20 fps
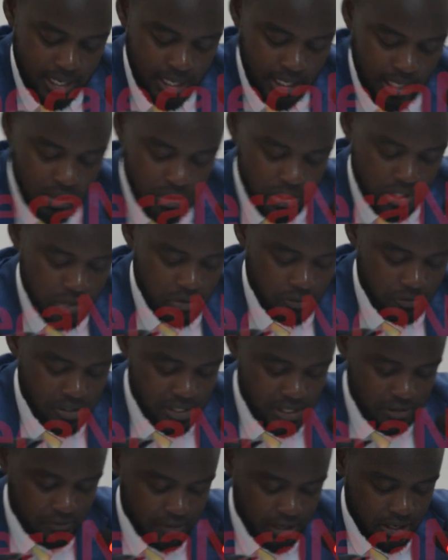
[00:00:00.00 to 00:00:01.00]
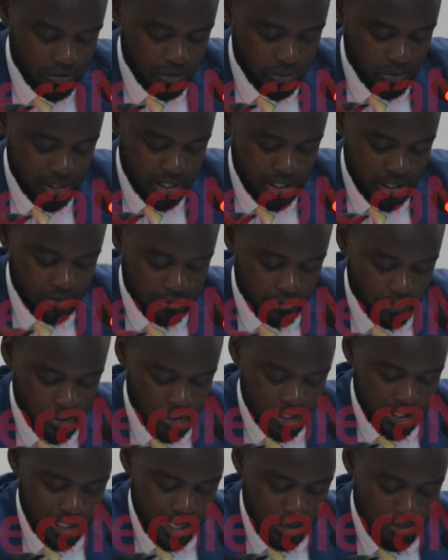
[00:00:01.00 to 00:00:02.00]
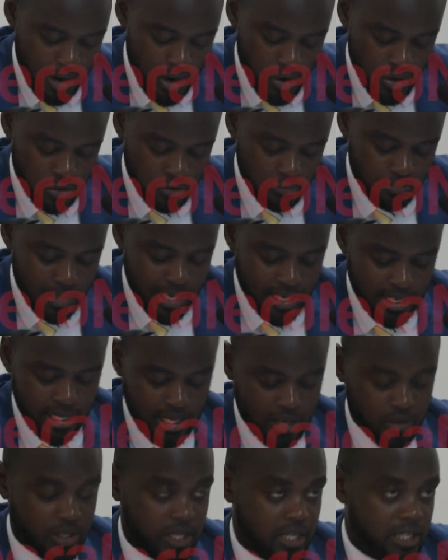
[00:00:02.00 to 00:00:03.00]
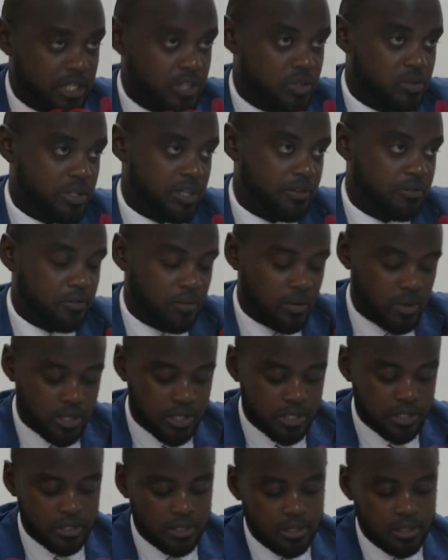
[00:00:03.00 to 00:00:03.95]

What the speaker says: an accounting officer, vary within a vote the amount of money allocated to the vote.